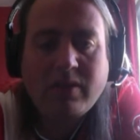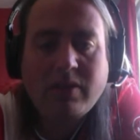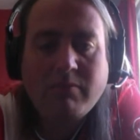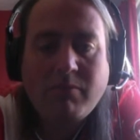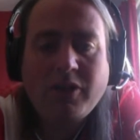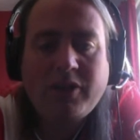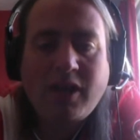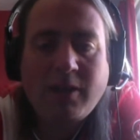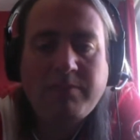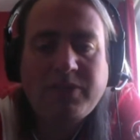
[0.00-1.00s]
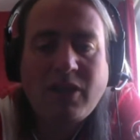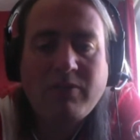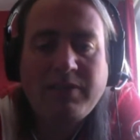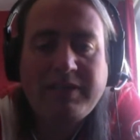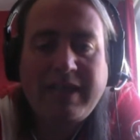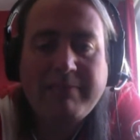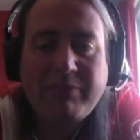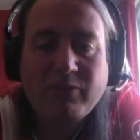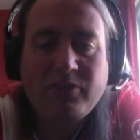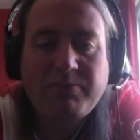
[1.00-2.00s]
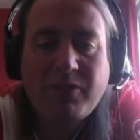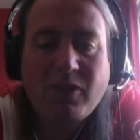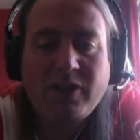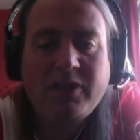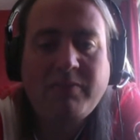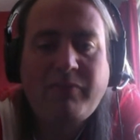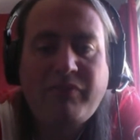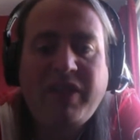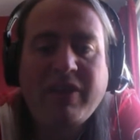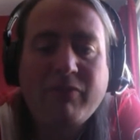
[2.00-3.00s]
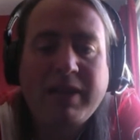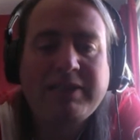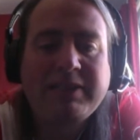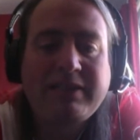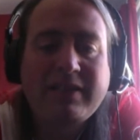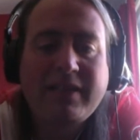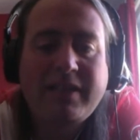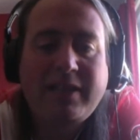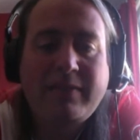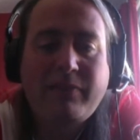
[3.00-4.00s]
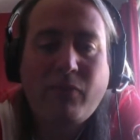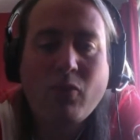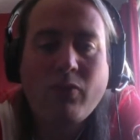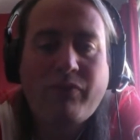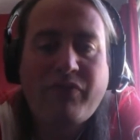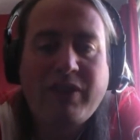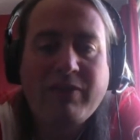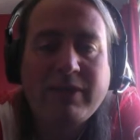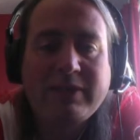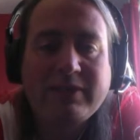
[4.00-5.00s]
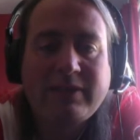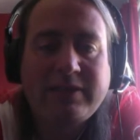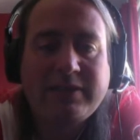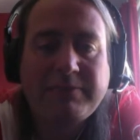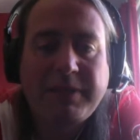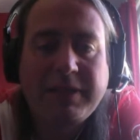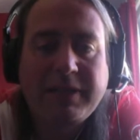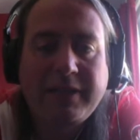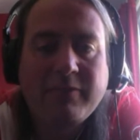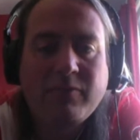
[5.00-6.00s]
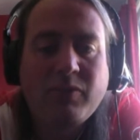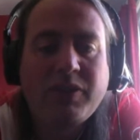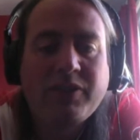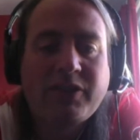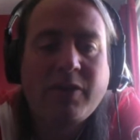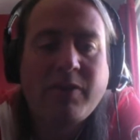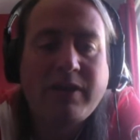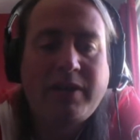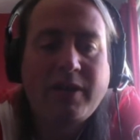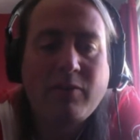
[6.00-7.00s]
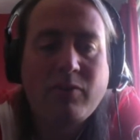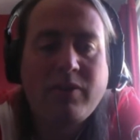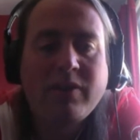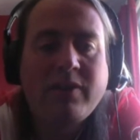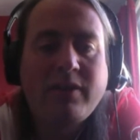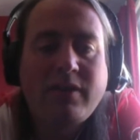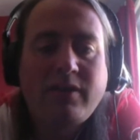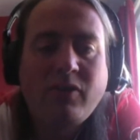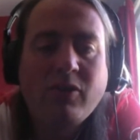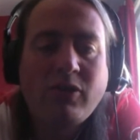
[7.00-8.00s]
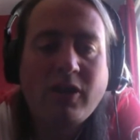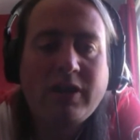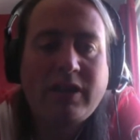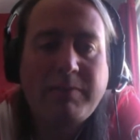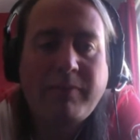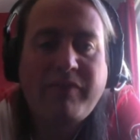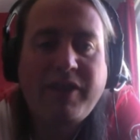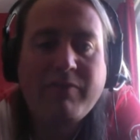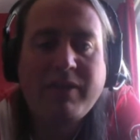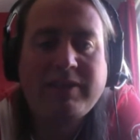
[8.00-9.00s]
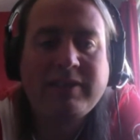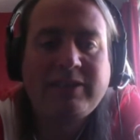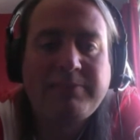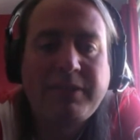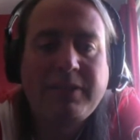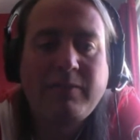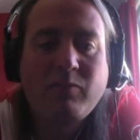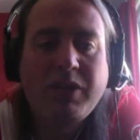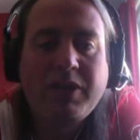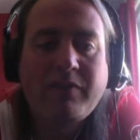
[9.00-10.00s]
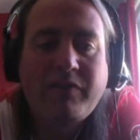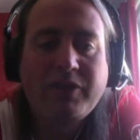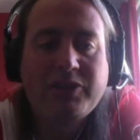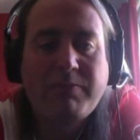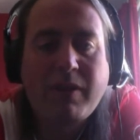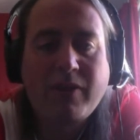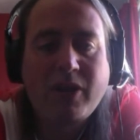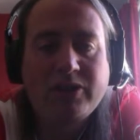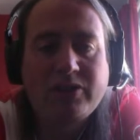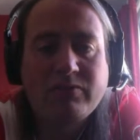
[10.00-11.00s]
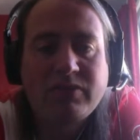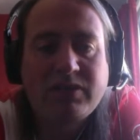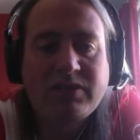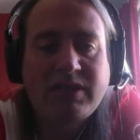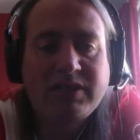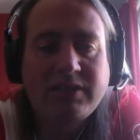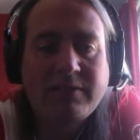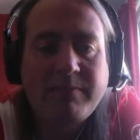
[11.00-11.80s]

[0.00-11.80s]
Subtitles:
My club's only 10 points behind them. Theoretically speaking, we could go at, we not likely, but theoretically speaking, we could finish above Arsenal this season.